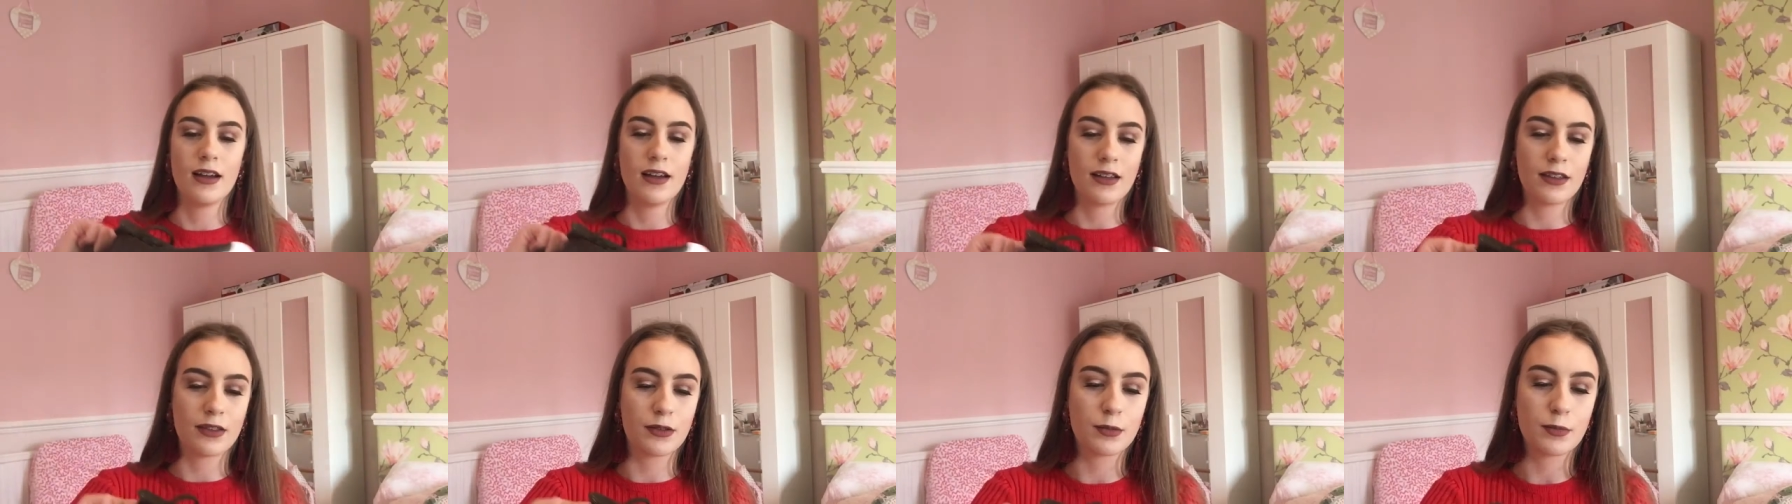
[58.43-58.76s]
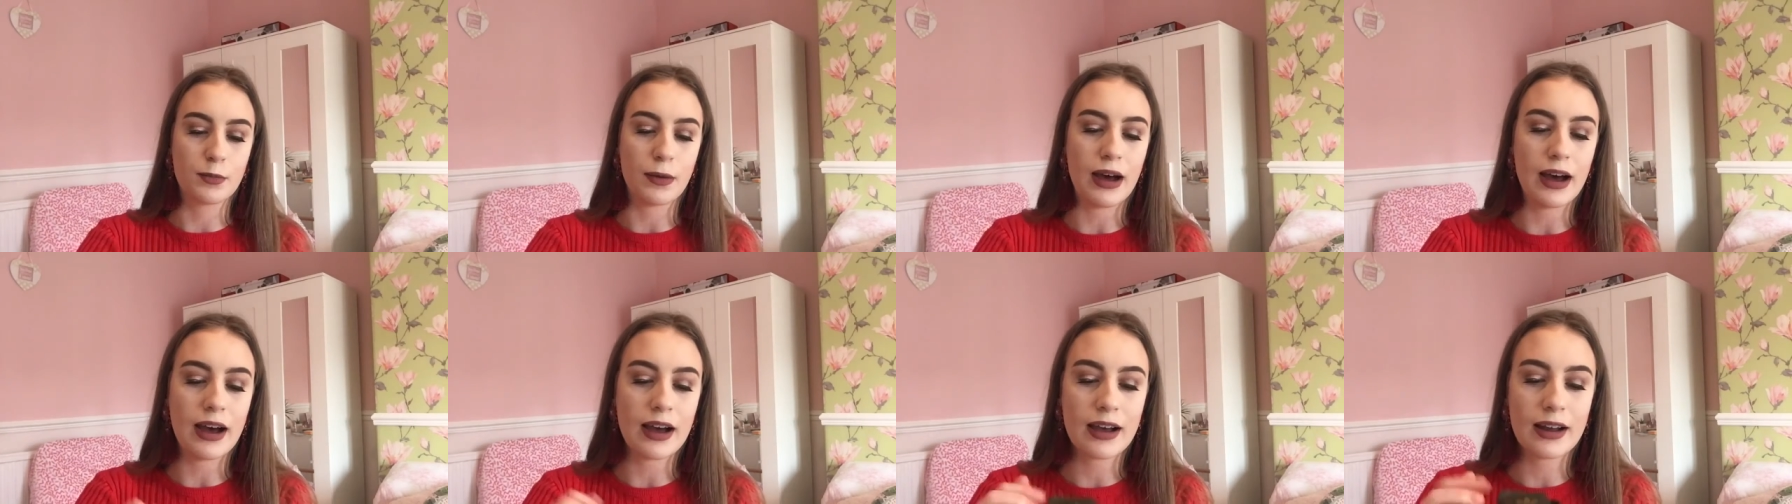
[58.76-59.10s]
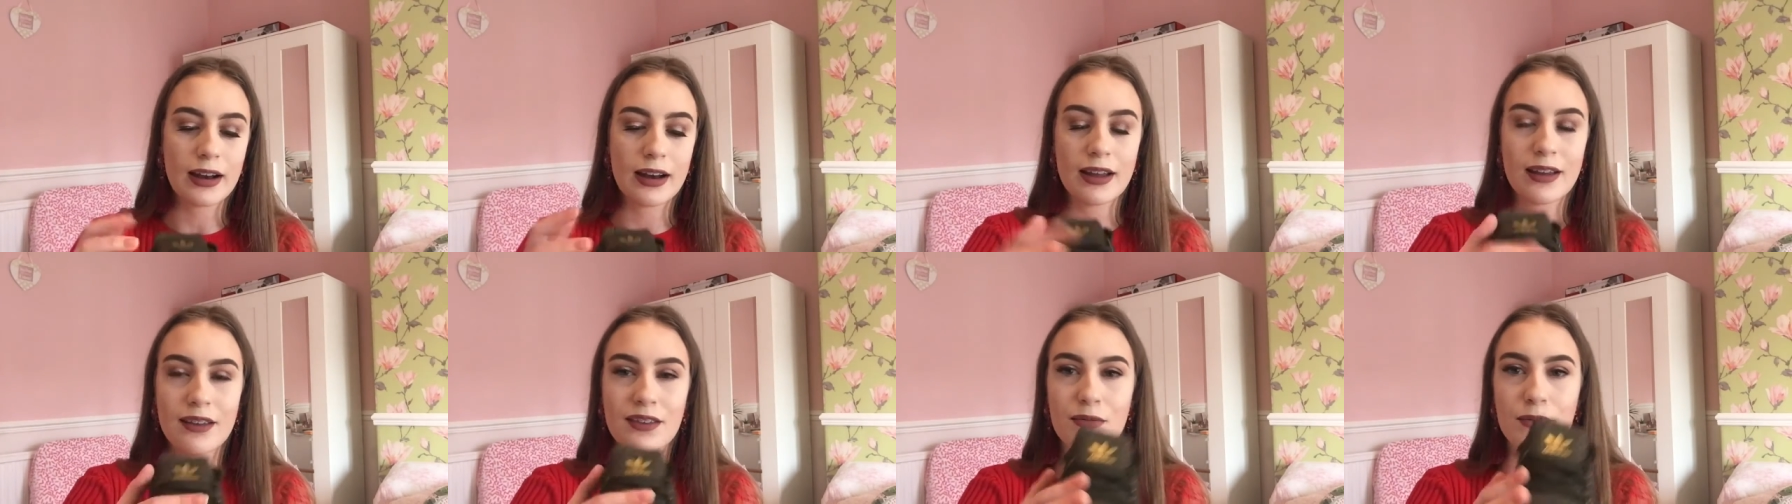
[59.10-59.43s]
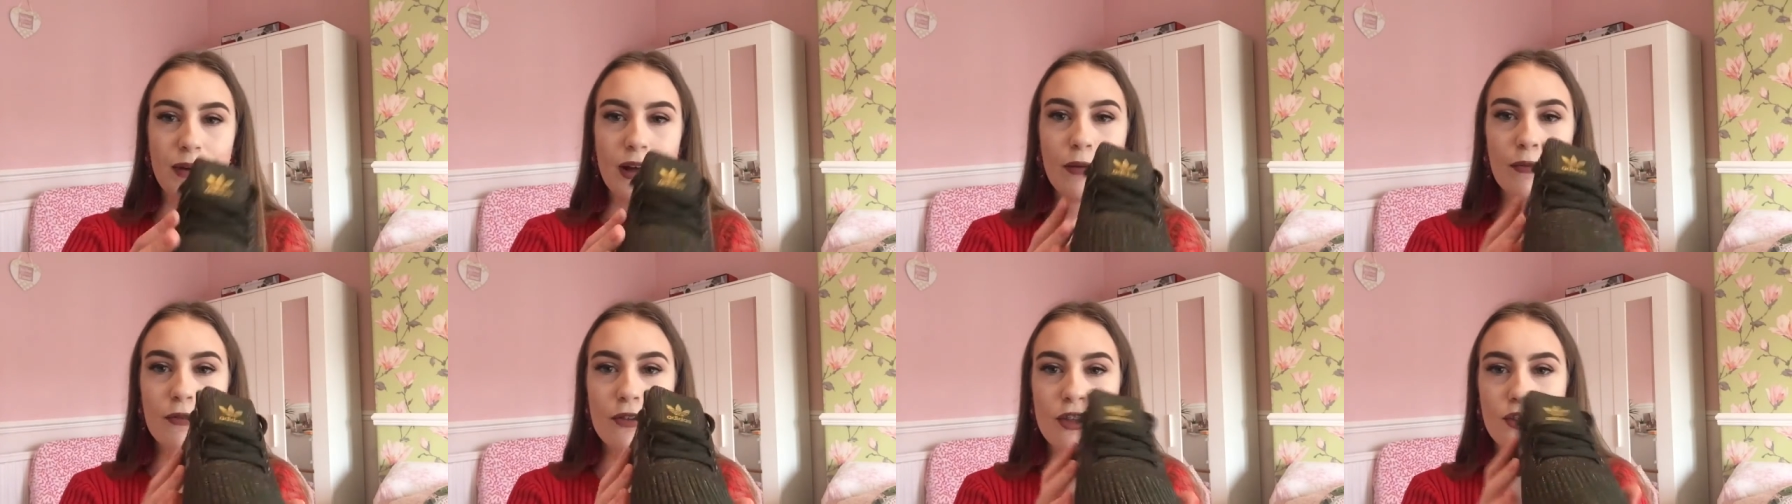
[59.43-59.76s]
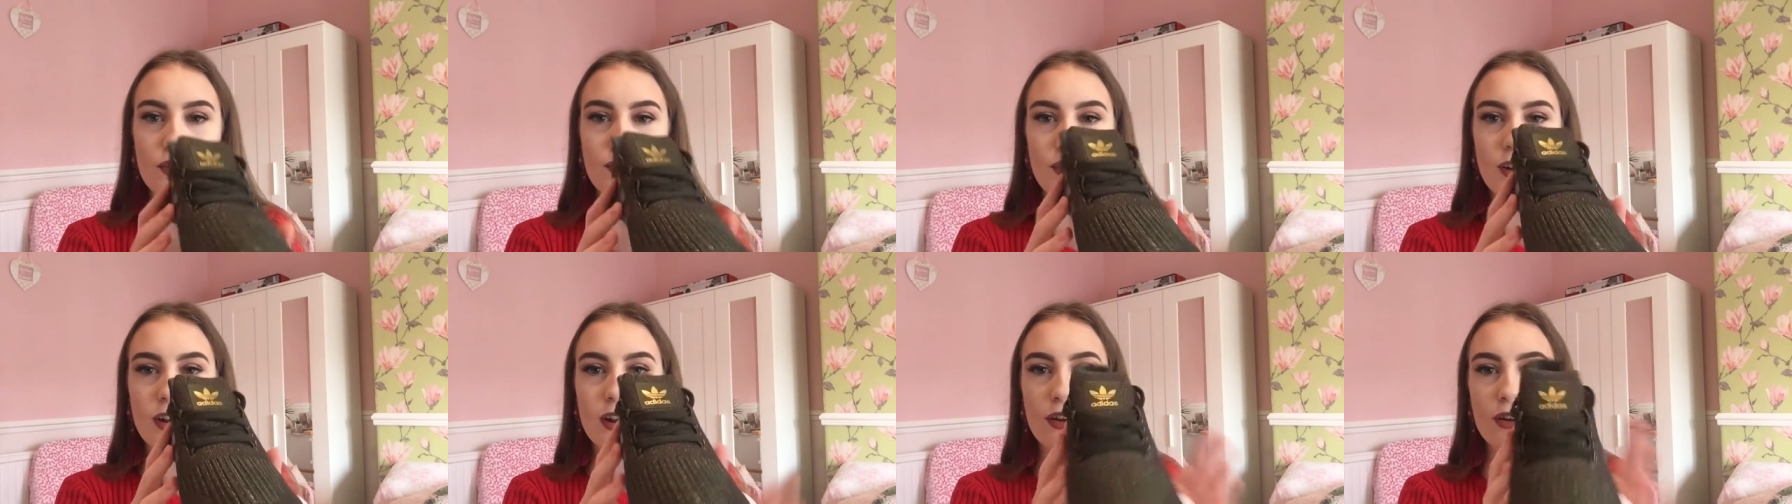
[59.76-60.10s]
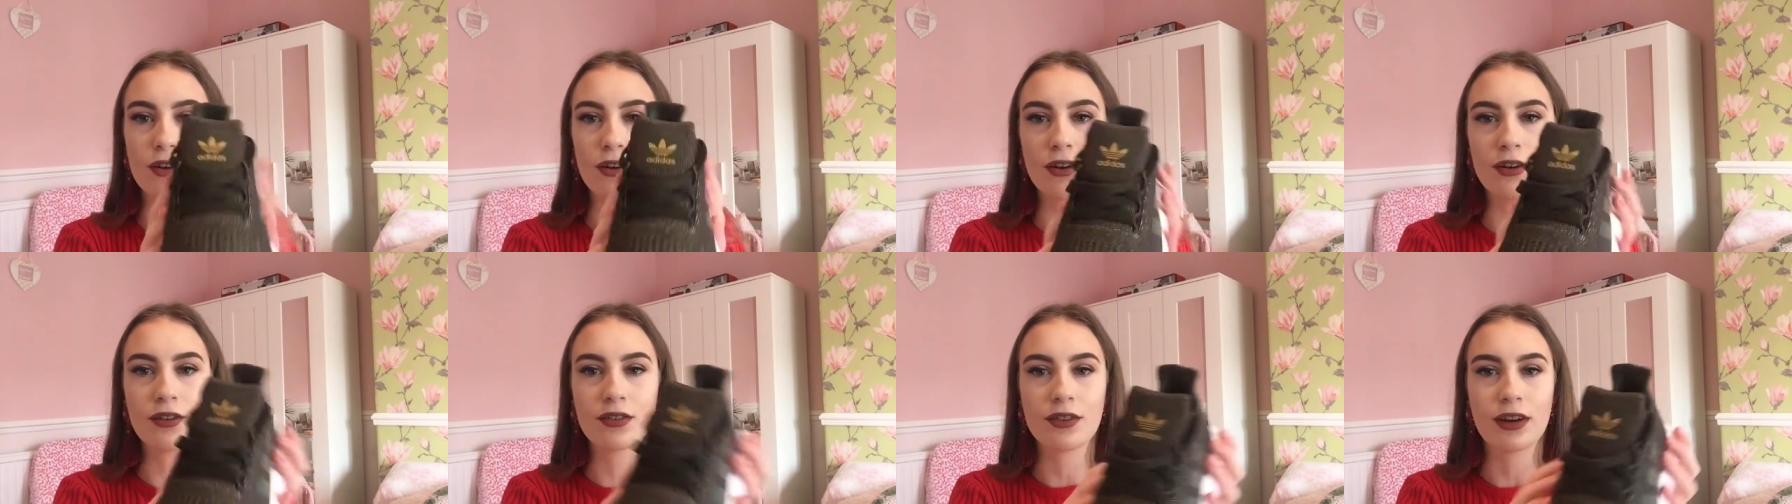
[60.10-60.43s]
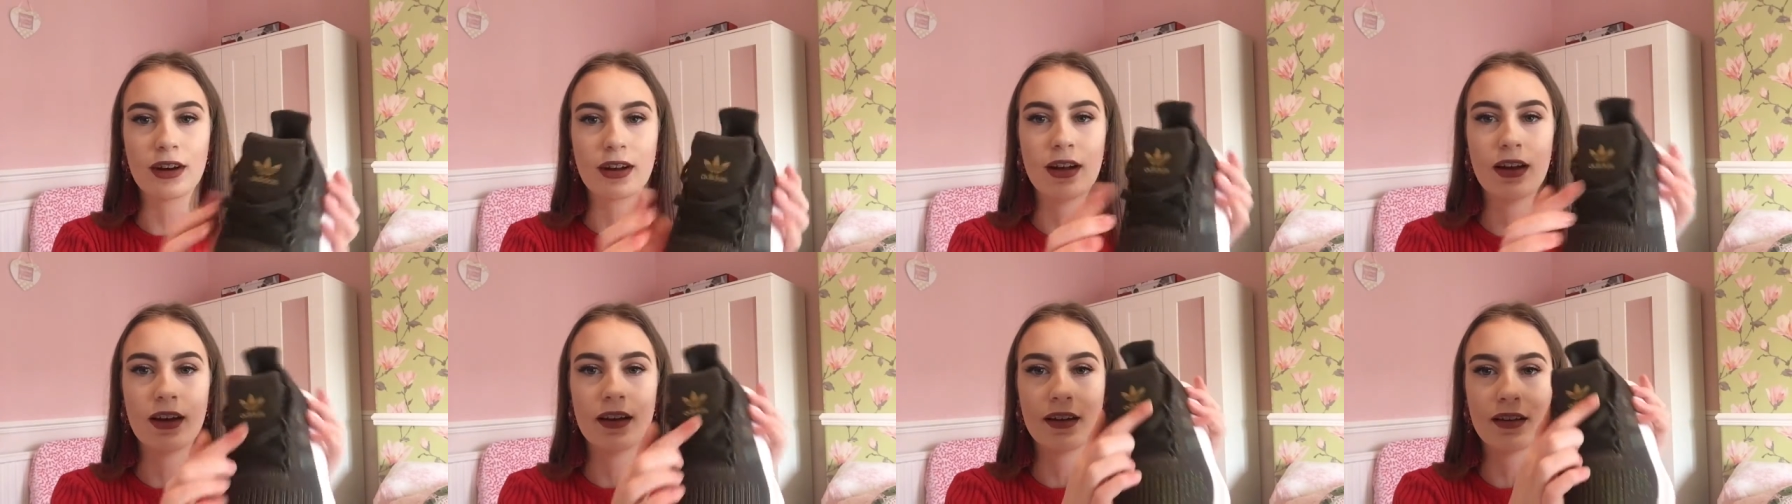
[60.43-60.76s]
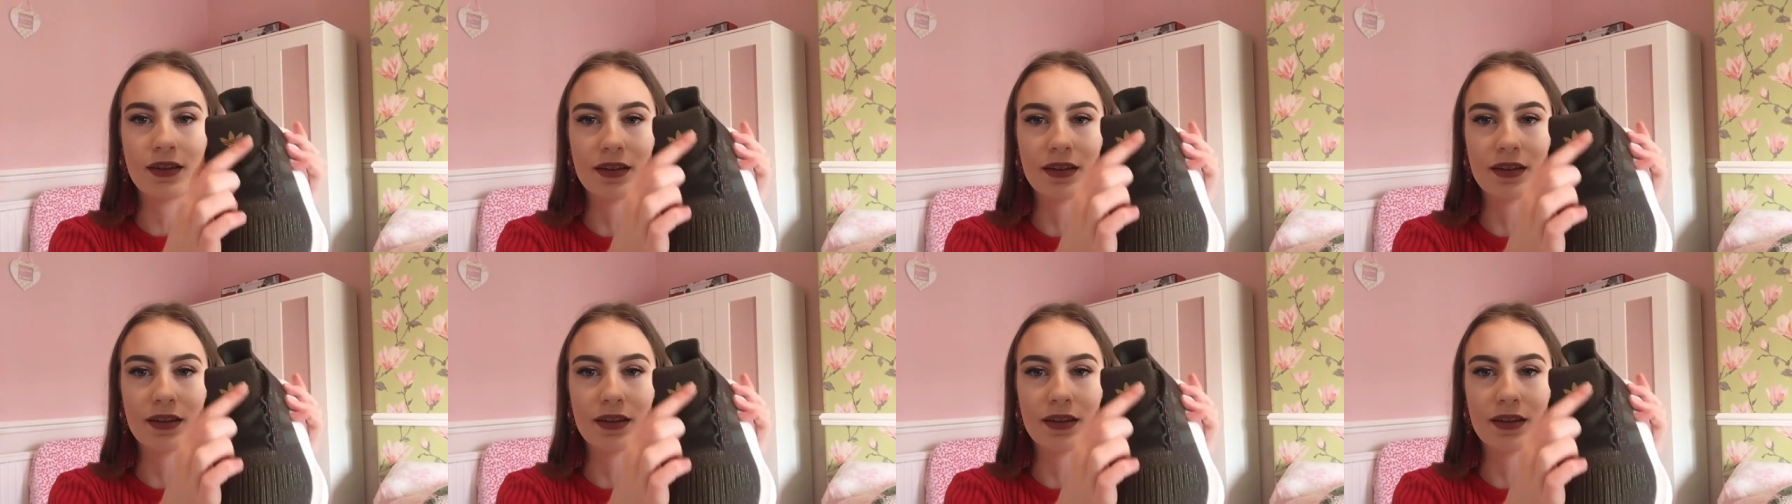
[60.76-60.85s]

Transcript: sparkly as well which is really cool so like